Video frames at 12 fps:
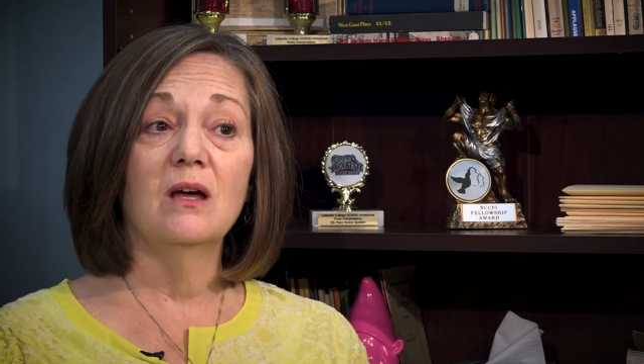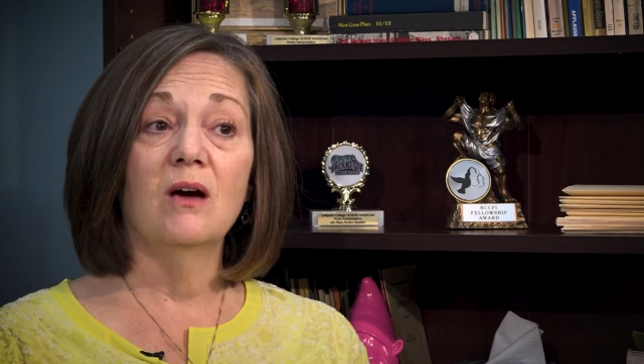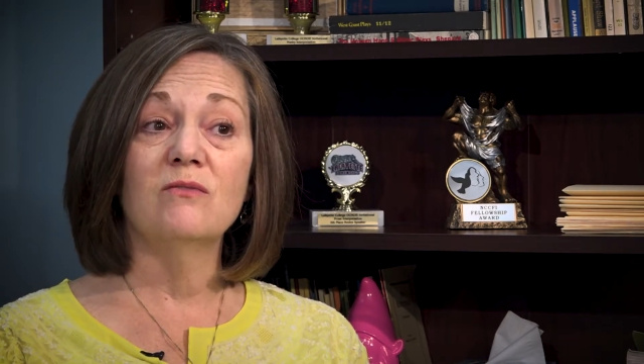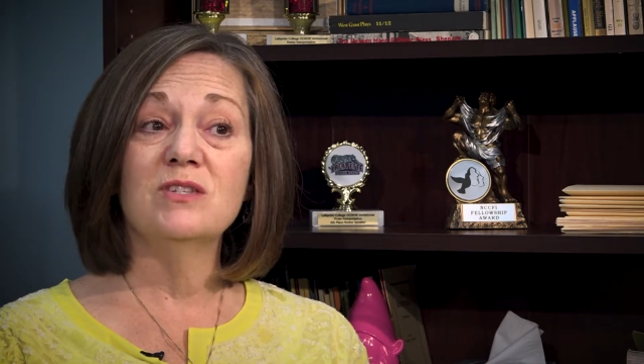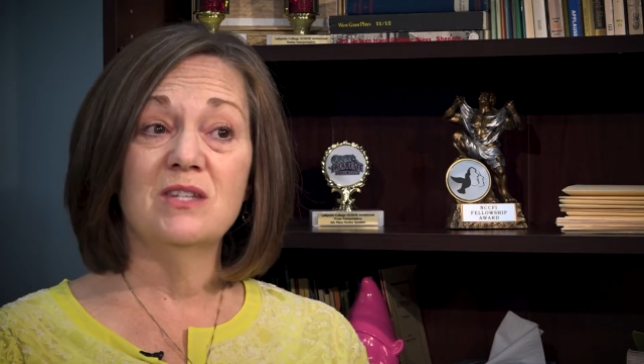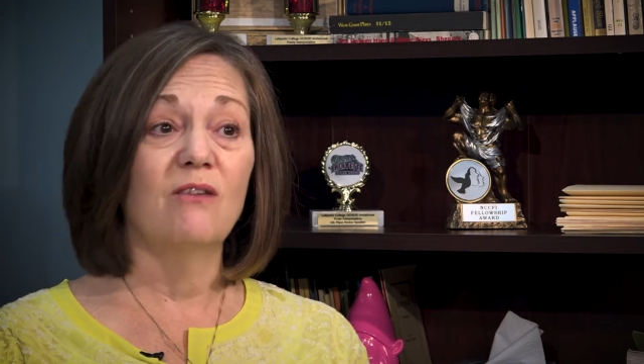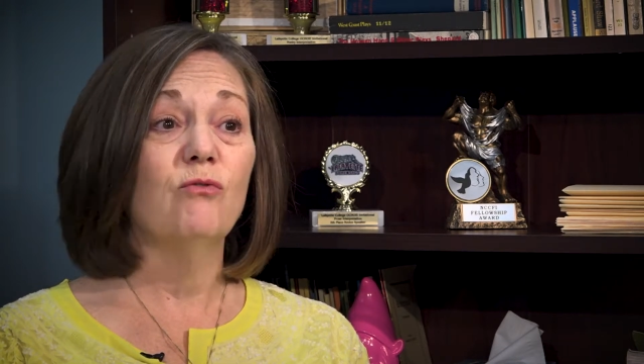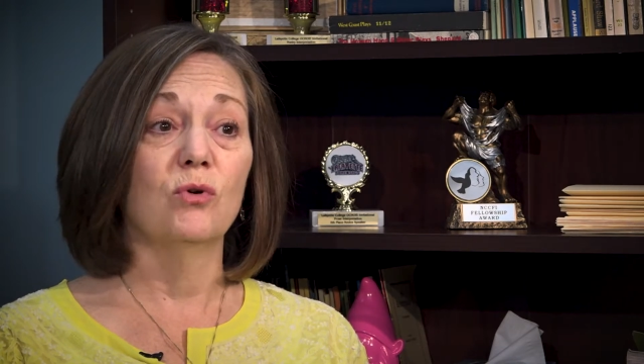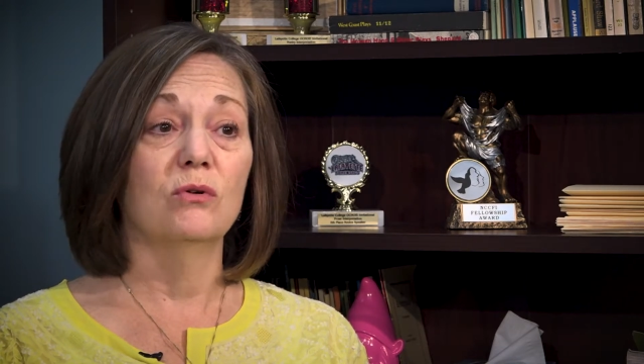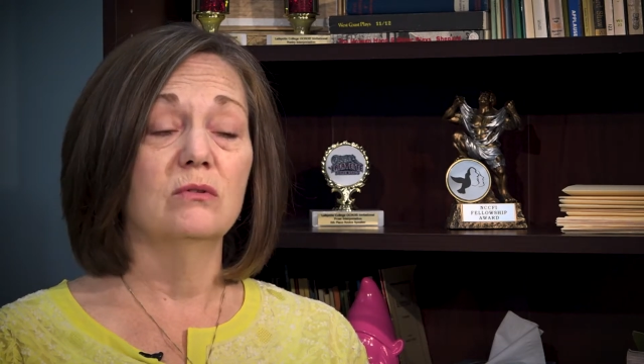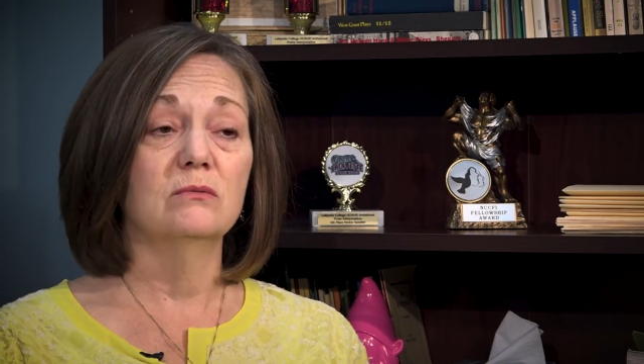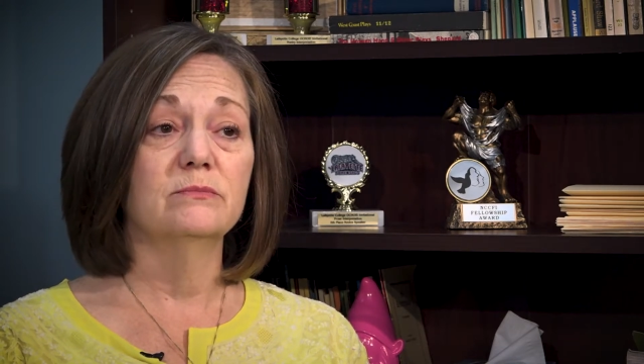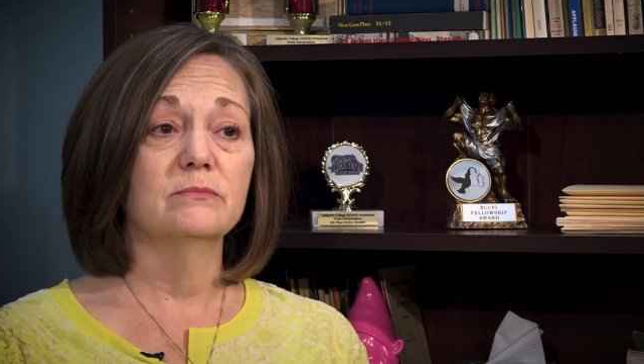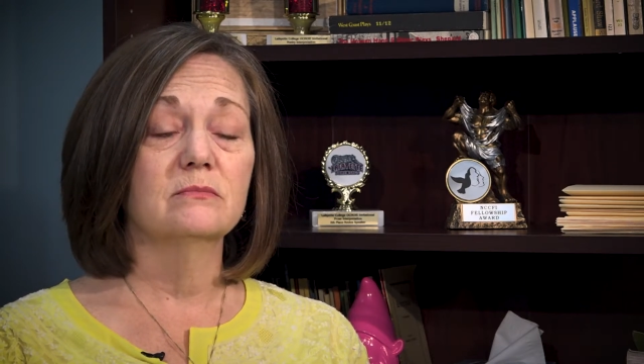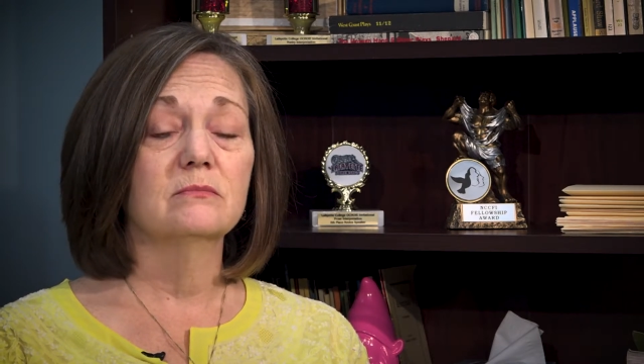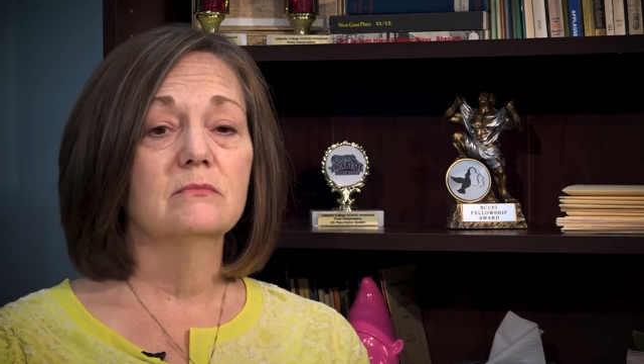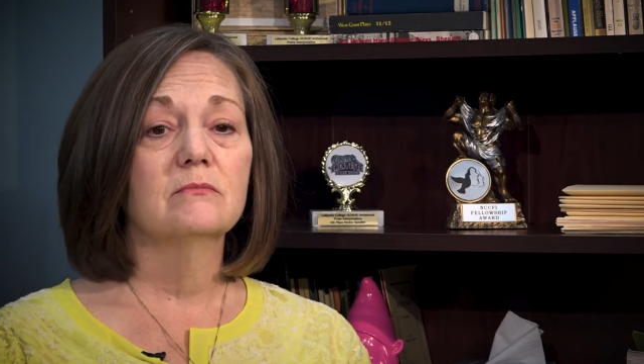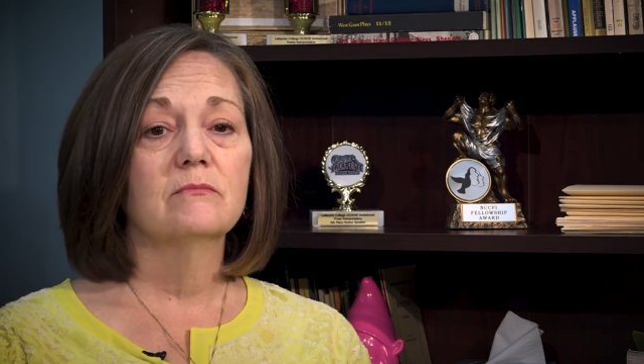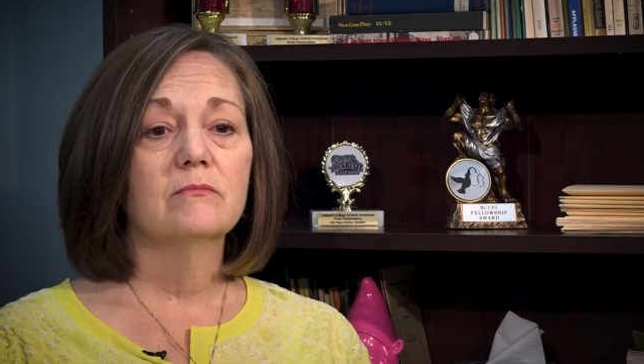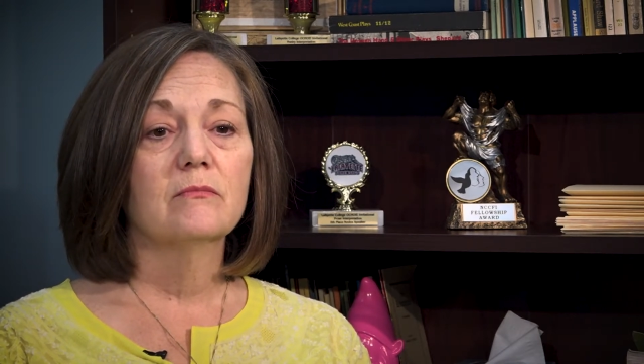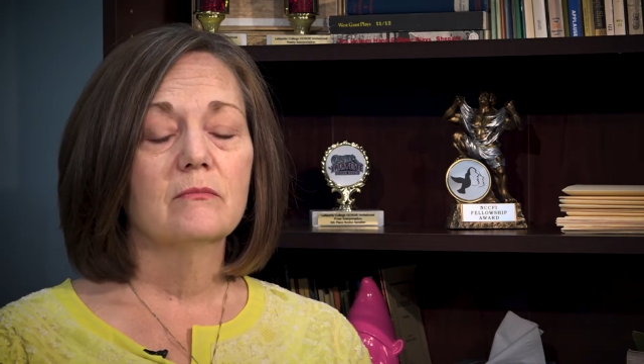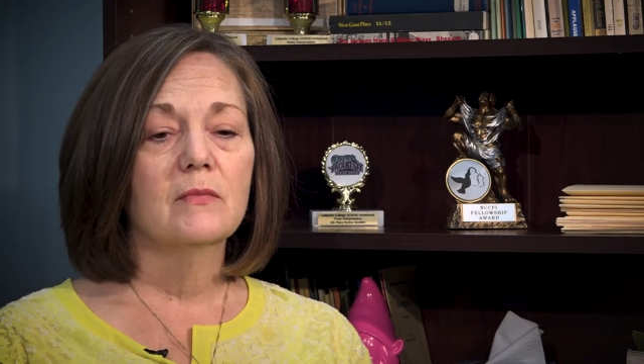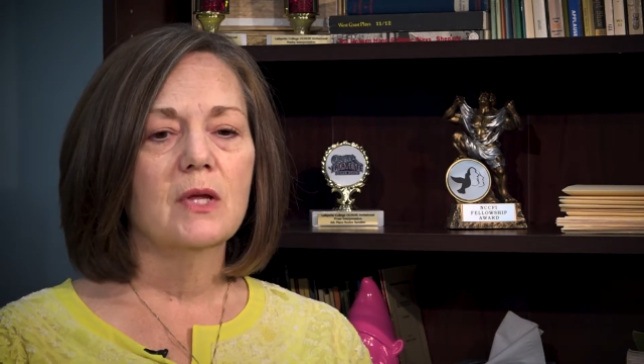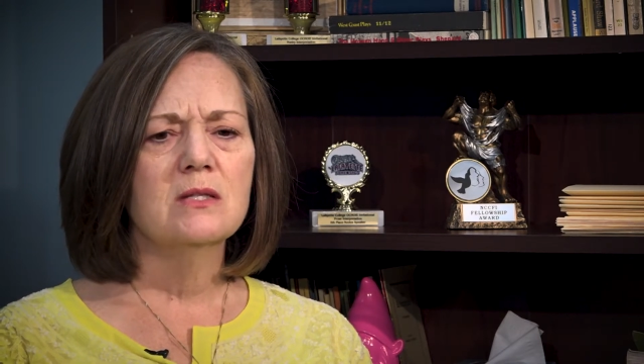of several.
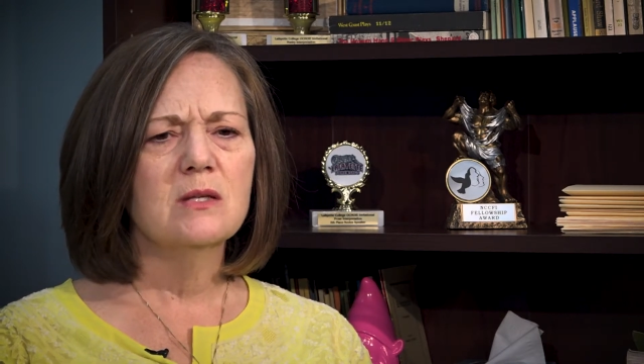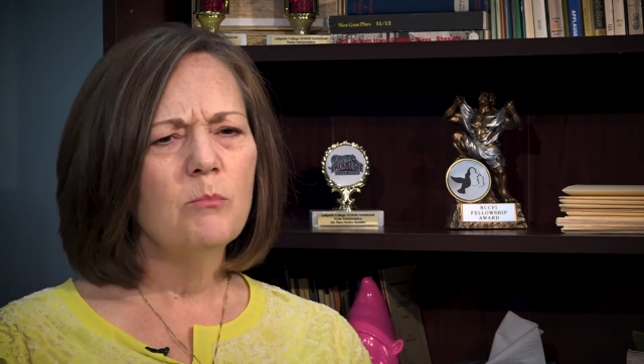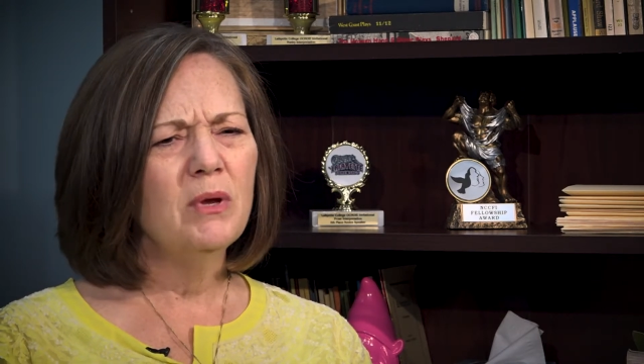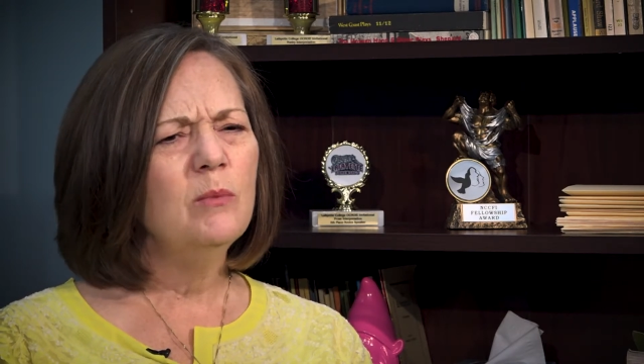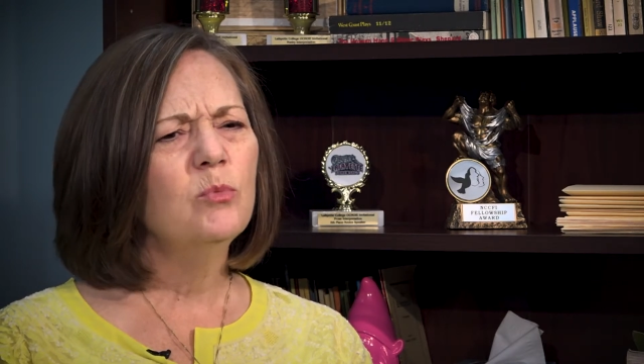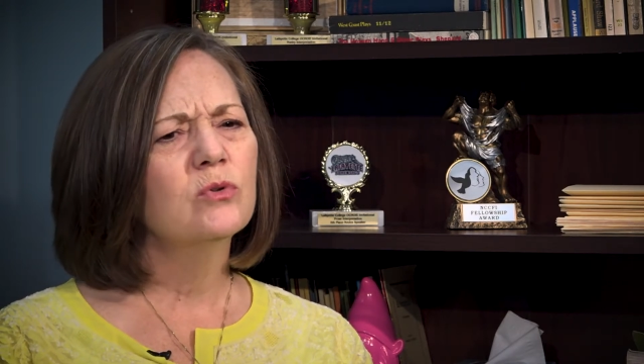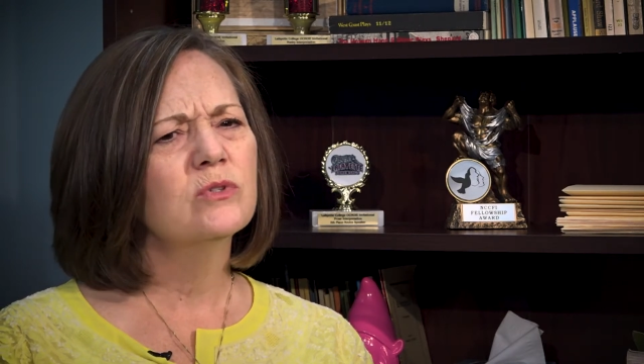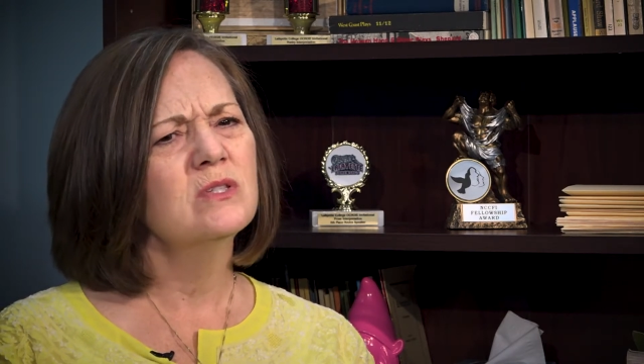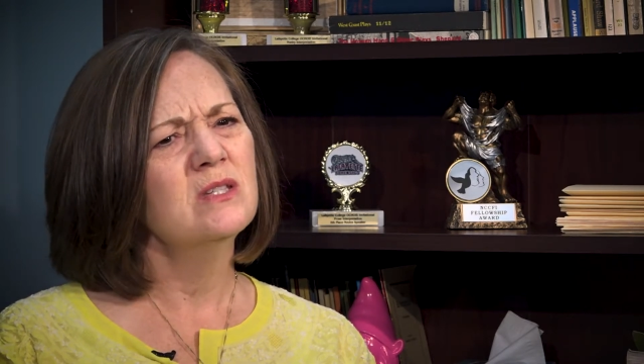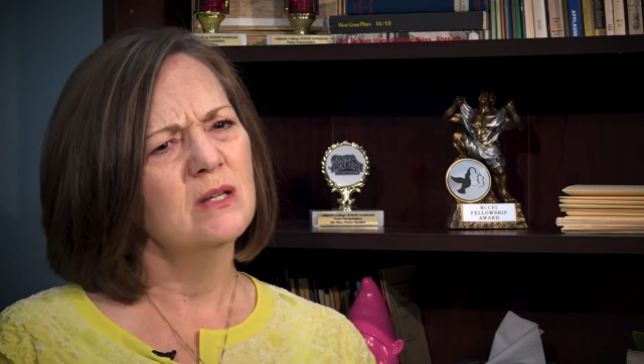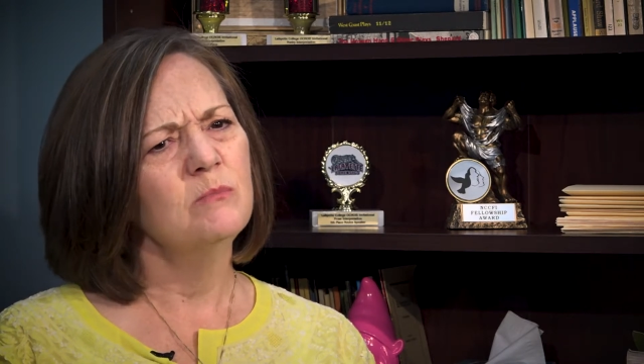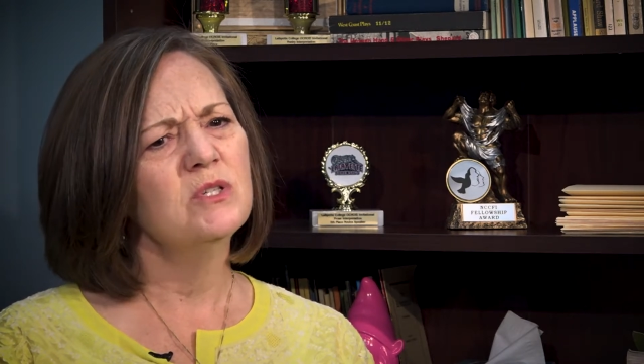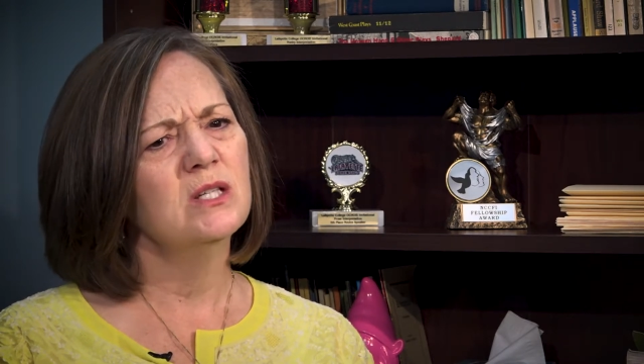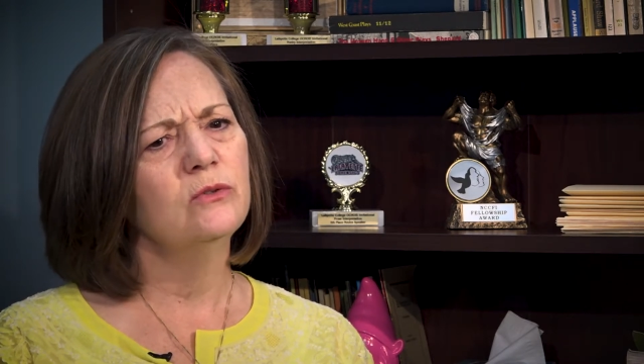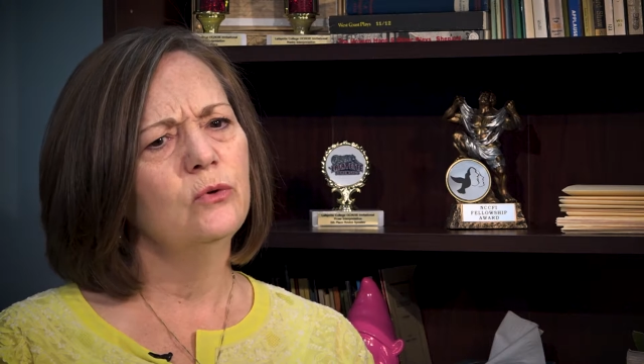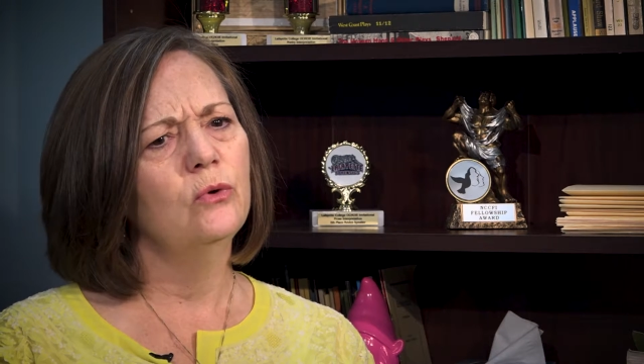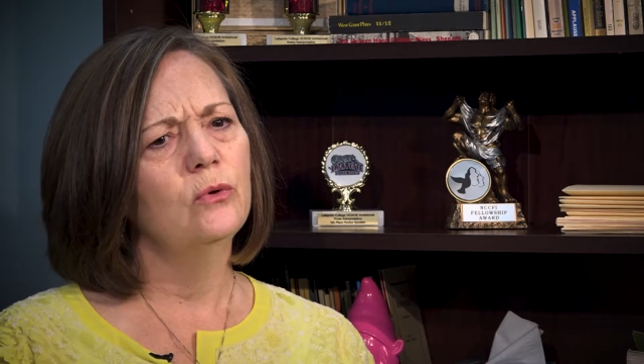Some people seem to